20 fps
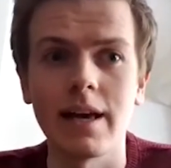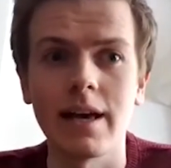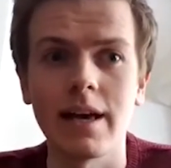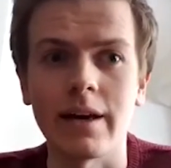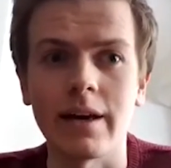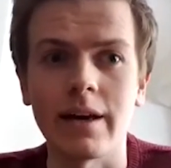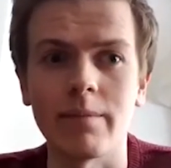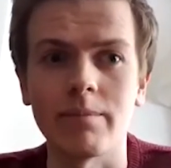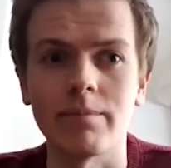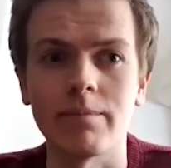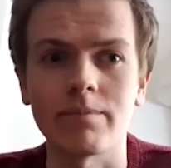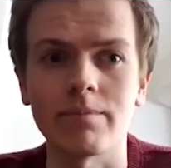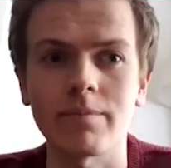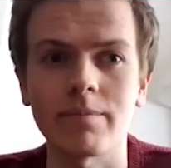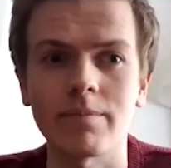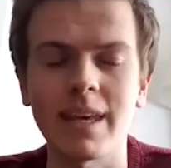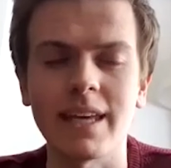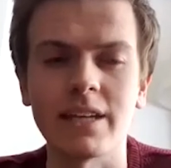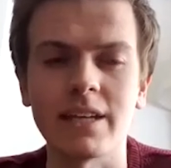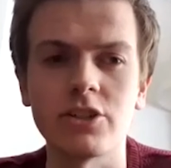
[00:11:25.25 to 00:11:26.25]

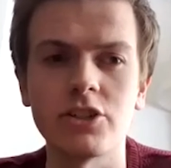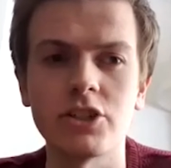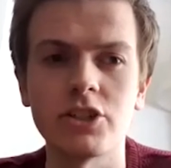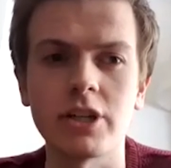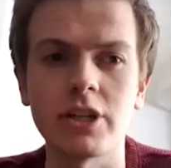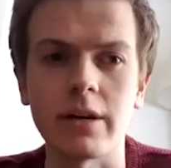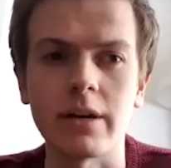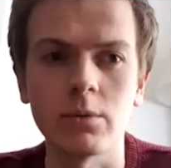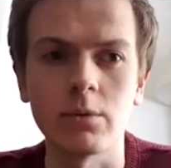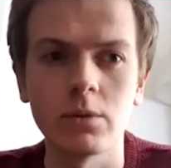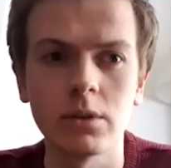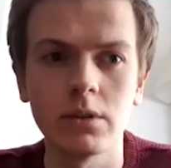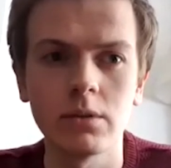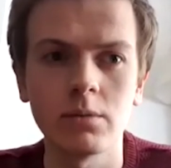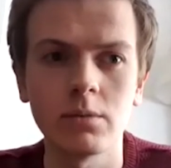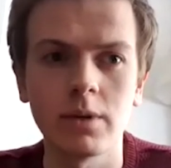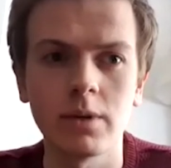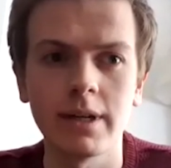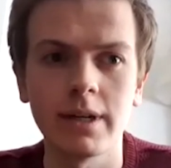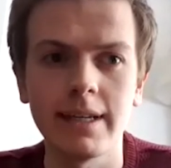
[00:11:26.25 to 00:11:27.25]
In
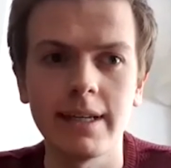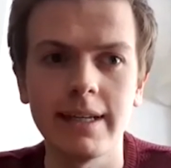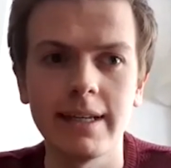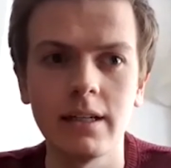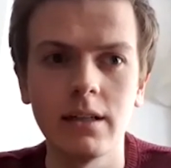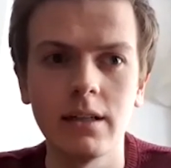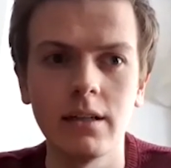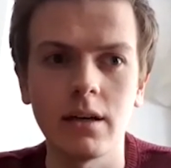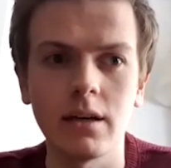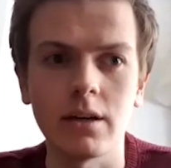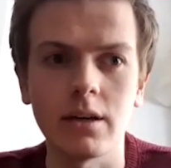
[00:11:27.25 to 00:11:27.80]
general, why Lidl?